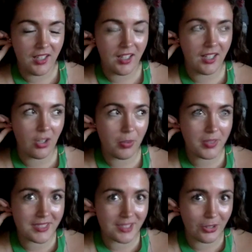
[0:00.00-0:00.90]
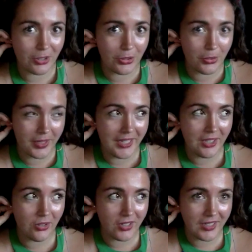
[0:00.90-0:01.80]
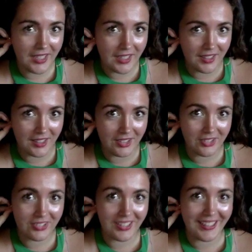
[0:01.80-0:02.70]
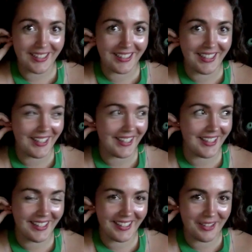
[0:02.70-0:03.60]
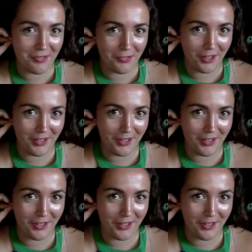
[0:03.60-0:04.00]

I hope it doesn't look green or yellow. Like, I gotta get it out